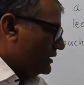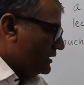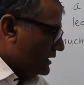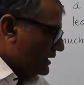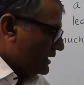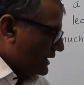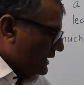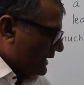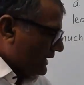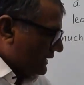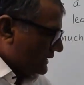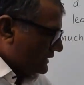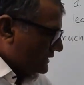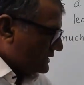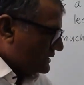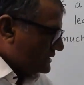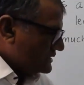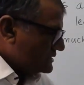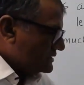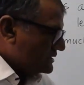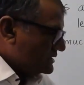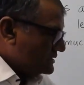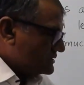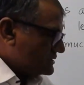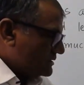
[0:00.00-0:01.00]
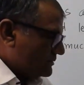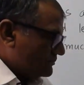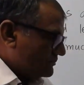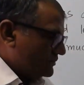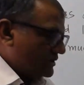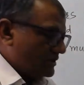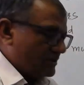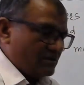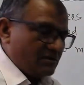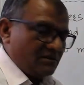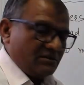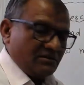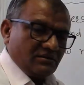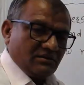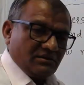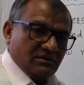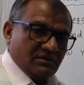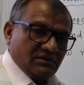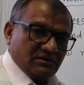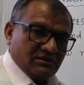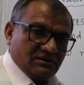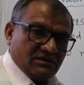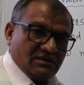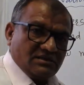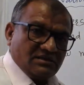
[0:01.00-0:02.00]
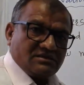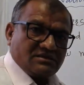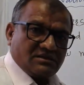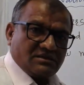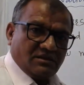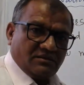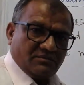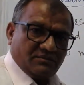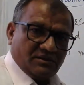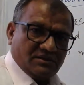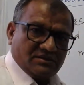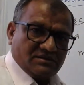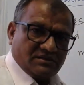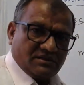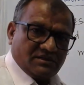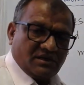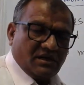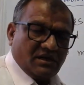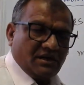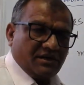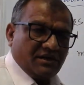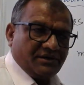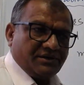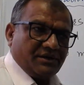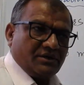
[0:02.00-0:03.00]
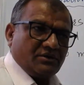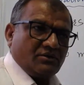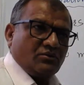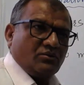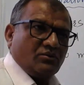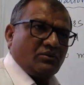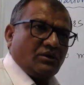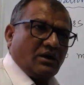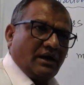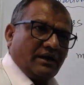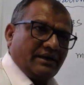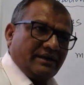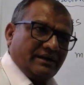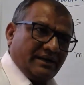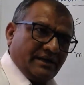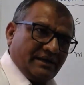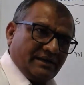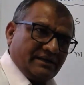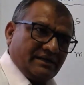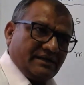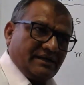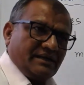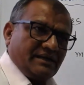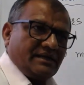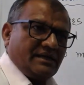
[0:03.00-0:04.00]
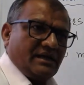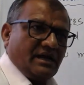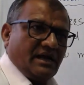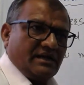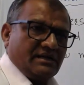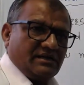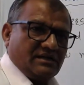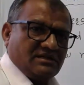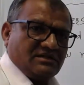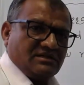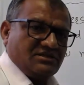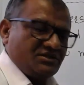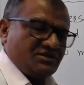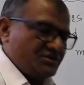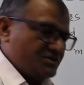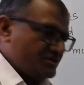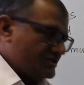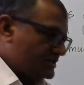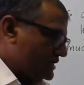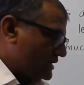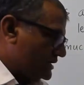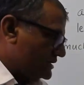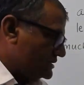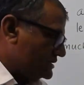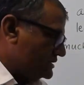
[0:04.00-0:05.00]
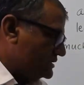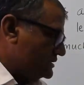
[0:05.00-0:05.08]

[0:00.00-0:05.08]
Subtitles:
and this is something, this term is related to kinetic energy change.